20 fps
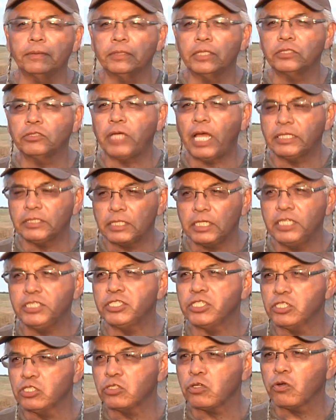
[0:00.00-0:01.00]
The
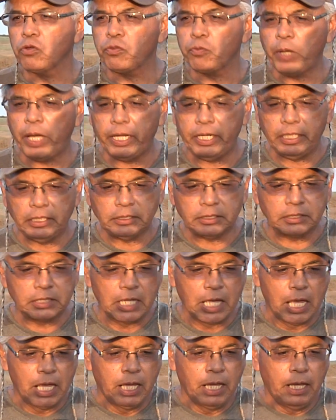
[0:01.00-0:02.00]
translation is Earth Writings.
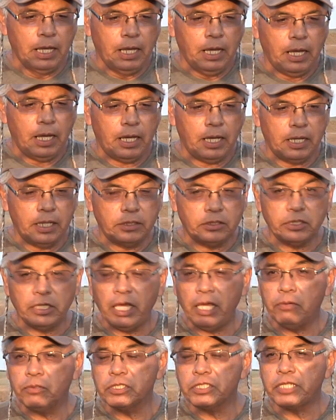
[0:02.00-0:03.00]
And
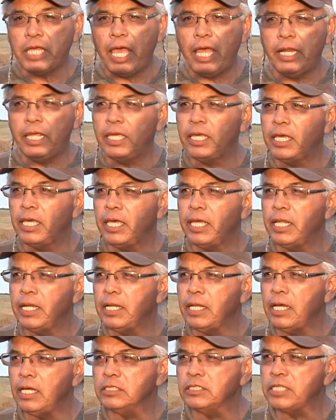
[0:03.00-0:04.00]
today we're standing
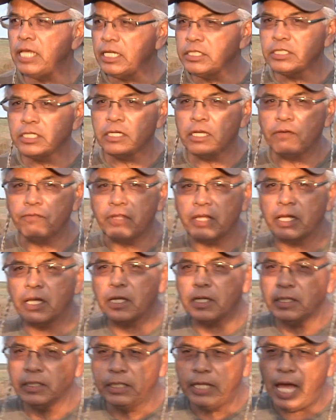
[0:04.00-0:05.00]
in a section of
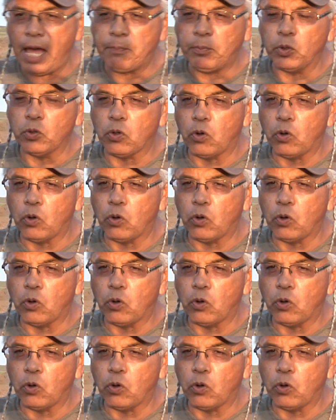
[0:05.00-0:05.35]
the DAPL